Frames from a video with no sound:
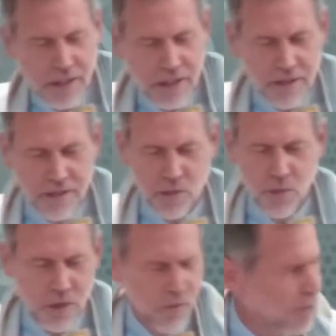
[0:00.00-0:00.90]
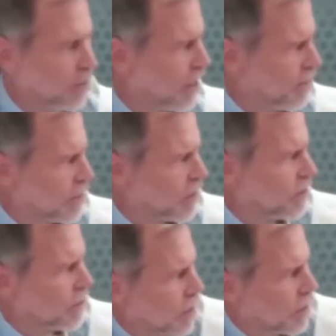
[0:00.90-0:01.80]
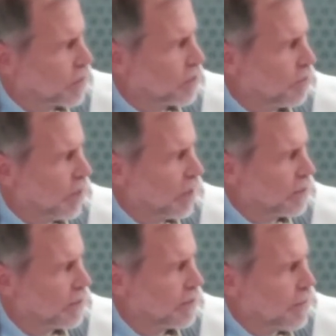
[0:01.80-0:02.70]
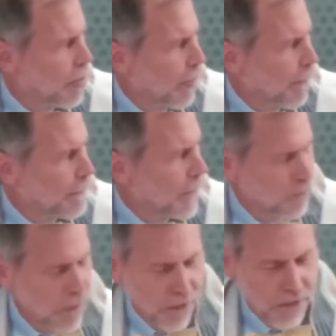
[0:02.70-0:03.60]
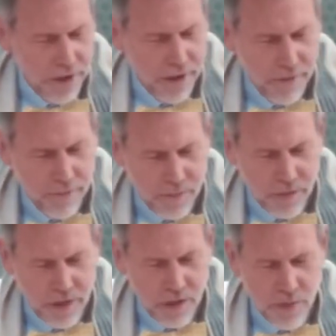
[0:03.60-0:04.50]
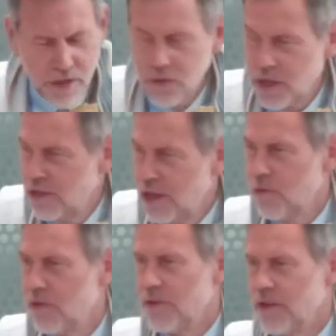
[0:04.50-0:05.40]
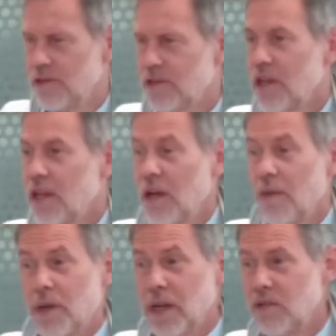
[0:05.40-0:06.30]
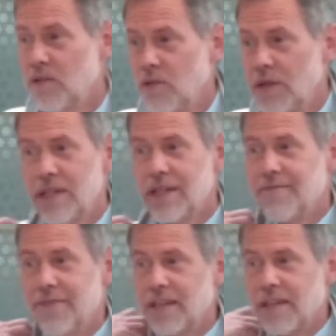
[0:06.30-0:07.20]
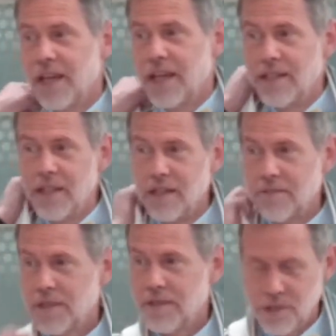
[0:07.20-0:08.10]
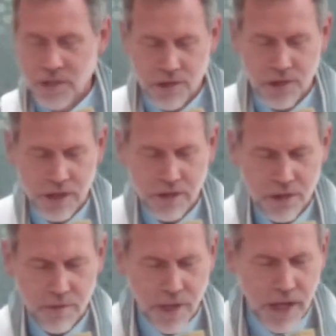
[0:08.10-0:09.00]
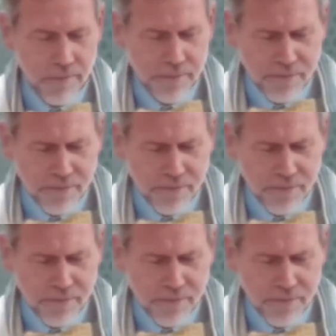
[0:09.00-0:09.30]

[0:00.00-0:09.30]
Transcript: at this point we've been having seersucker Shabbat at Bethel. It's been a number of years, but I do know we didn't invent the idea of seersucker Shabbat.